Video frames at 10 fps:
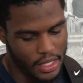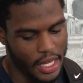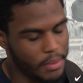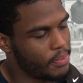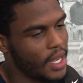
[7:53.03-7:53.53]

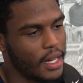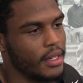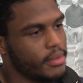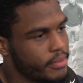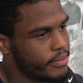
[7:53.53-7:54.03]
like, kind
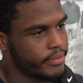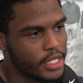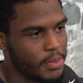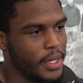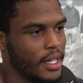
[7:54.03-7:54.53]
of
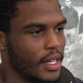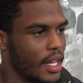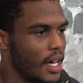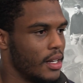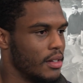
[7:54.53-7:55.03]
speaking a
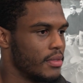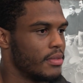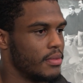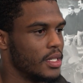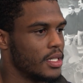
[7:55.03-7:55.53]
lot of
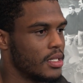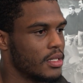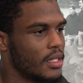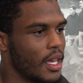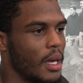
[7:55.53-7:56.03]

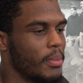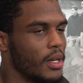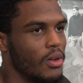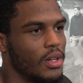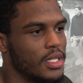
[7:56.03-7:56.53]
this camp
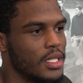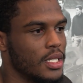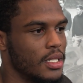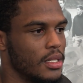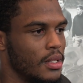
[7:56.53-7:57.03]
and going to
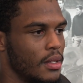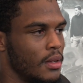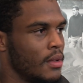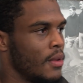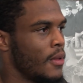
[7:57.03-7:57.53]
season.
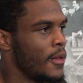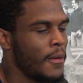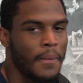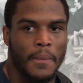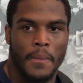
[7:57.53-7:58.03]
Does bring
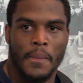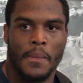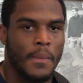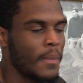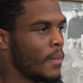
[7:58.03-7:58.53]
that up?
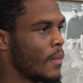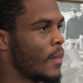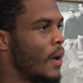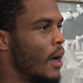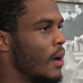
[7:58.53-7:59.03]

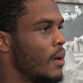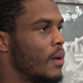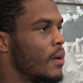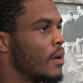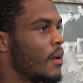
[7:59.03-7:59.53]
Huh? Kind of in
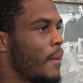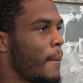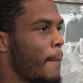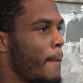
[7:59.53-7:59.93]
that similar vein,